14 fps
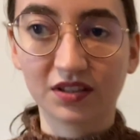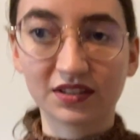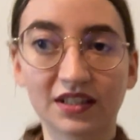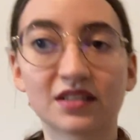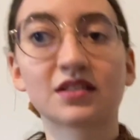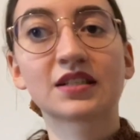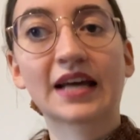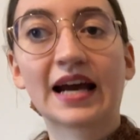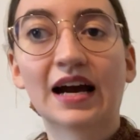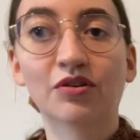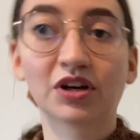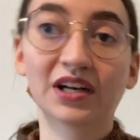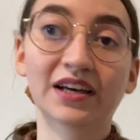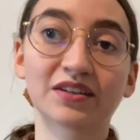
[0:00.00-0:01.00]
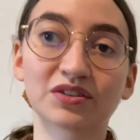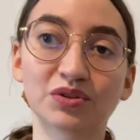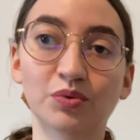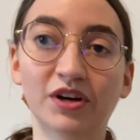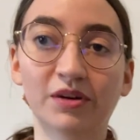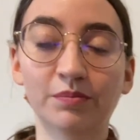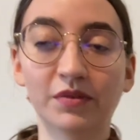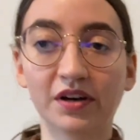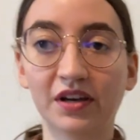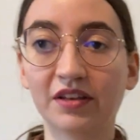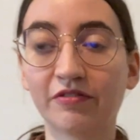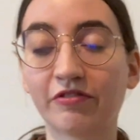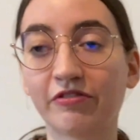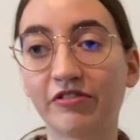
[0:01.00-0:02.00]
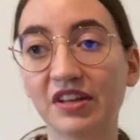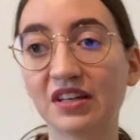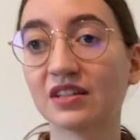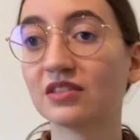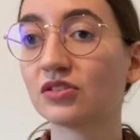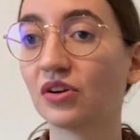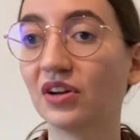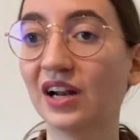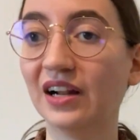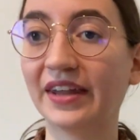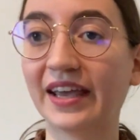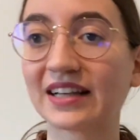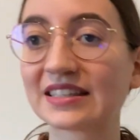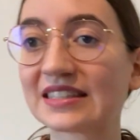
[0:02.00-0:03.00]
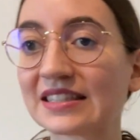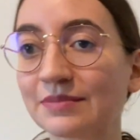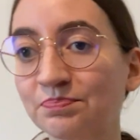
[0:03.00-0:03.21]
that's how I like to wear my thin turtlenecks.